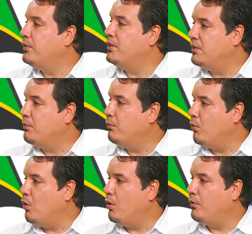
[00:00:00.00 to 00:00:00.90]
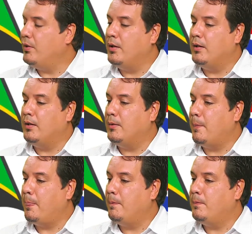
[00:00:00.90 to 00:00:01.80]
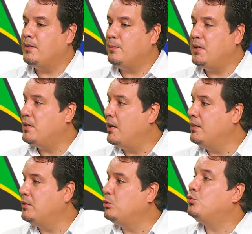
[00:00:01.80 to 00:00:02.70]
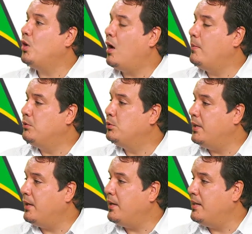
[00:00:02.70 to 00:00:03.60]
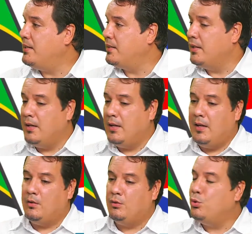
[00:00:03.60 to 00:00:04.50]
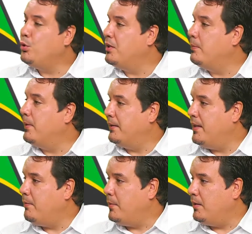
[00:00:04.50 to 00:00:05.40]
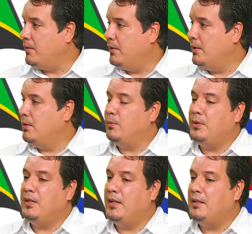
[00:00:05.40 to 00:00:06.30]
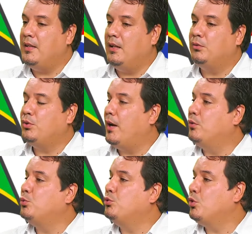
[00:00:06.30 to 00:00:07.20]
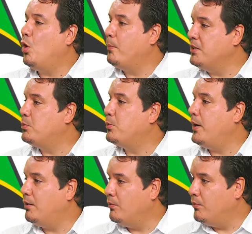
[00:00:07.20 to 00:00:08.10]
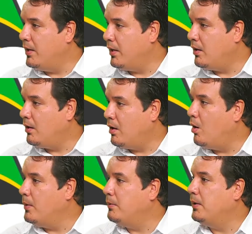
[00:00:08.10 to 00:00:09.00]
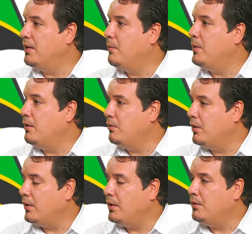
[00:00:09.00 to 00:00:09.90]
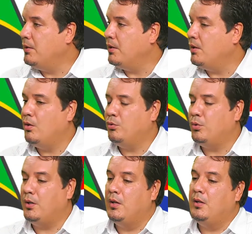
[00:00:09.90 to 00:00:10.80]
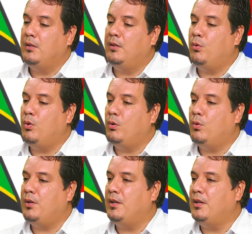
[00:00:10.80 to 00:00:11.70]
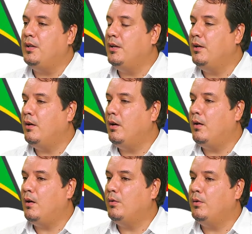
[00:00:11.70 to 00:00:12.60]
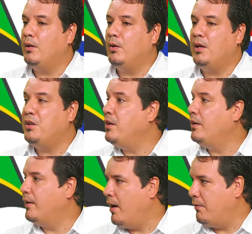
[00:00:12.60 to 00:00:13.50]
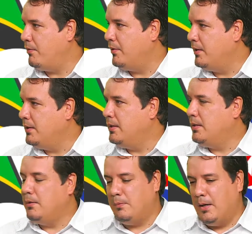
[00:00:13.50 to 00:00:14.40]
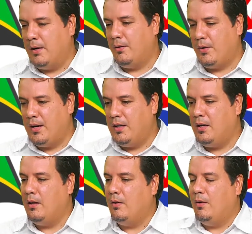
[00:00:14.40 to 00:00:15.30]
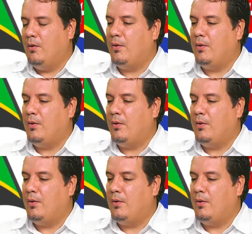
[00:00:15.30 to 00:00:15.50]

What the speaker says: of 34 specialists who traveled to St. Kitts during the pandemic, with the idea to trying to stop the spread of the COVID pandemic in the country. They were working here around a year and a half, but already